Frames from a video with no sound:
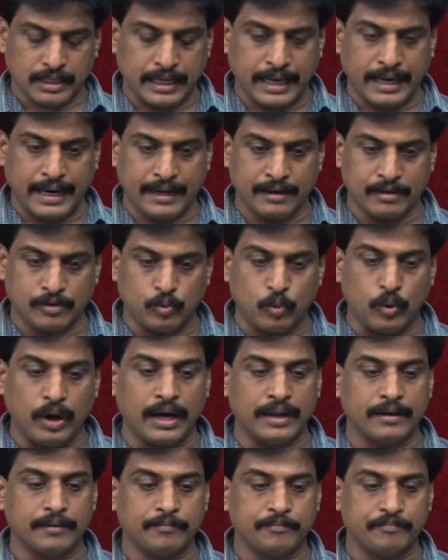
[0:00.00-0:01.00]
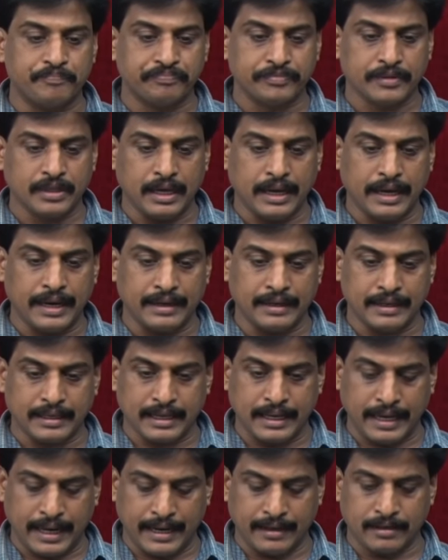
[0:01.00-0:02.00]
cat 1 and
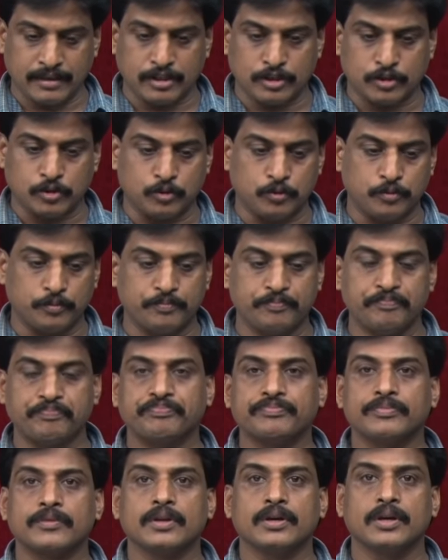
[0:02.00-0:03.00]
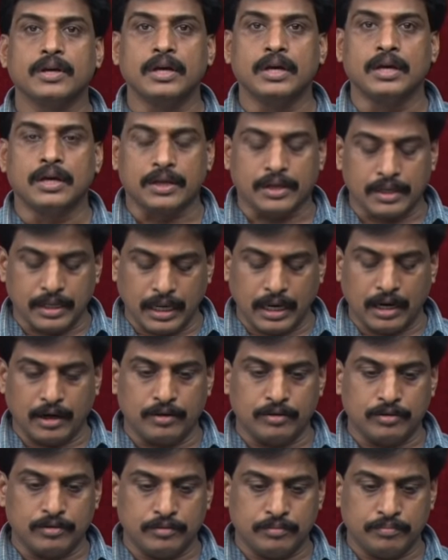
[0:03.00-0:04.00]
cat 2.
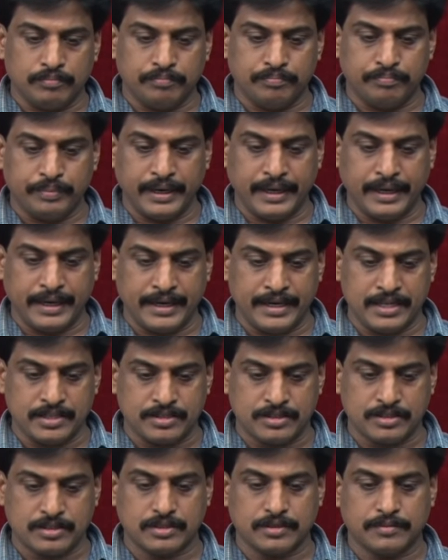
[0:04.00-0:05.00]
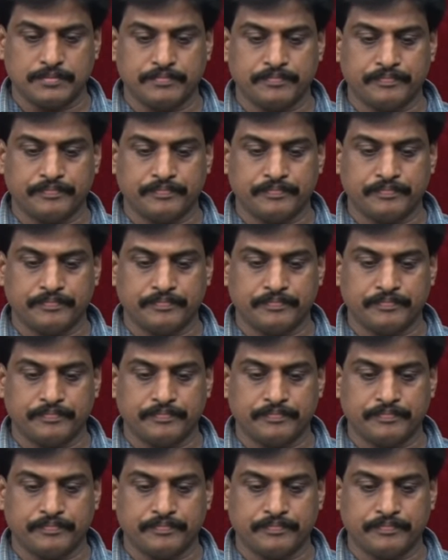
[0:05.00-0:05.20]
Now paste